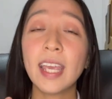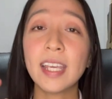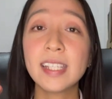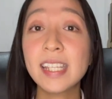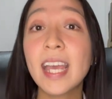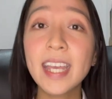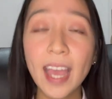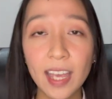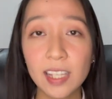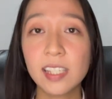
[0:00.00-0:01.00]
a
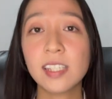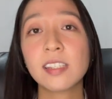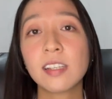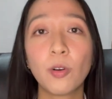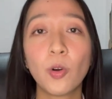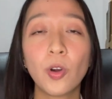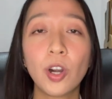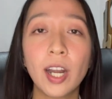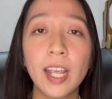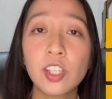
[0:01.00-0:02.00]
CIS
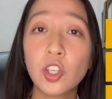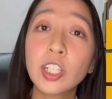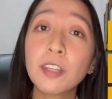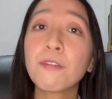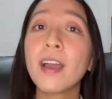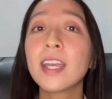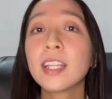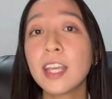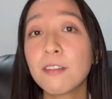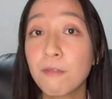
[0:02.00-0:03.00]
or a
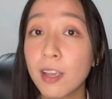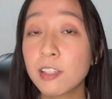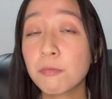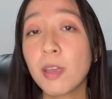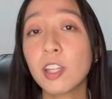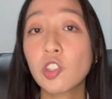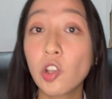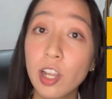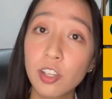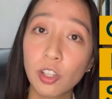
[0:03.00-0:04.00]
Certified Investment
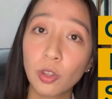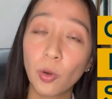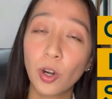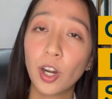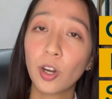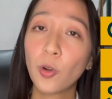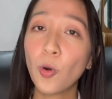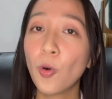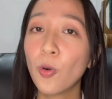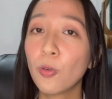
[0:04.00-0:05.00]
Solicitor.
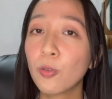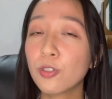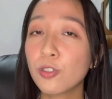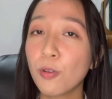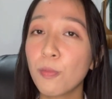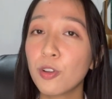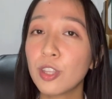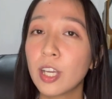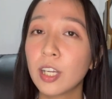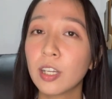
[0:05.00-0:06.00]
Kung gusto mo
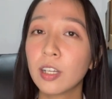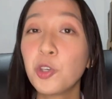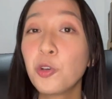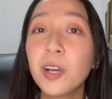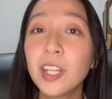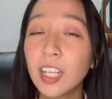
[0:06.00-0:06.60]
ng human